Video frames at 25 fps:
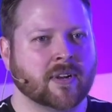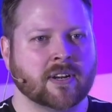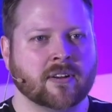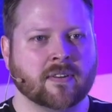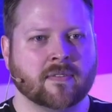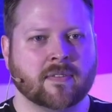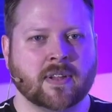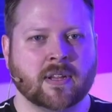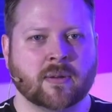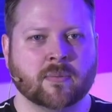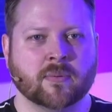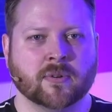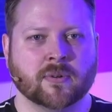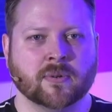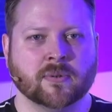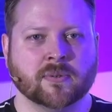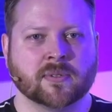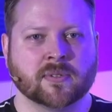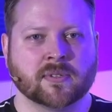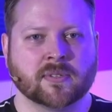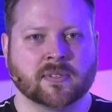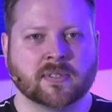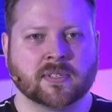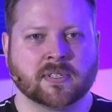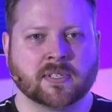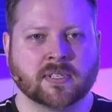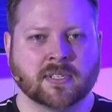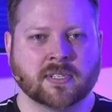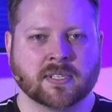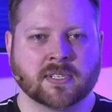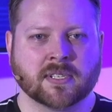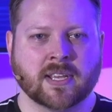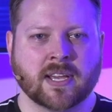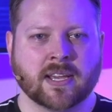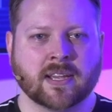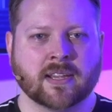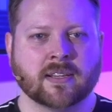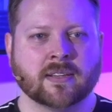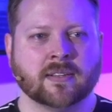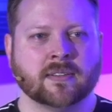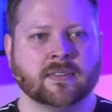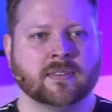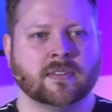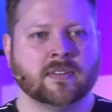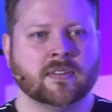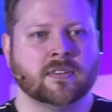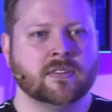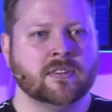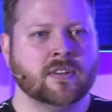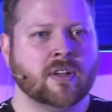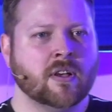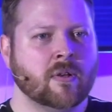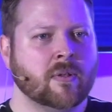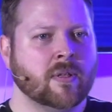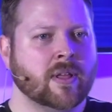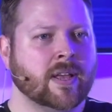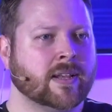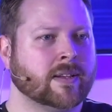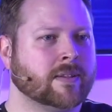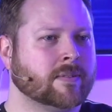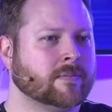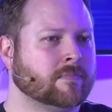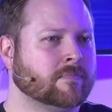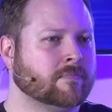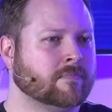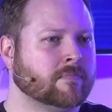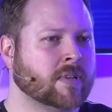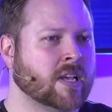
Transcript: writer of Hebrews. He's like, no, like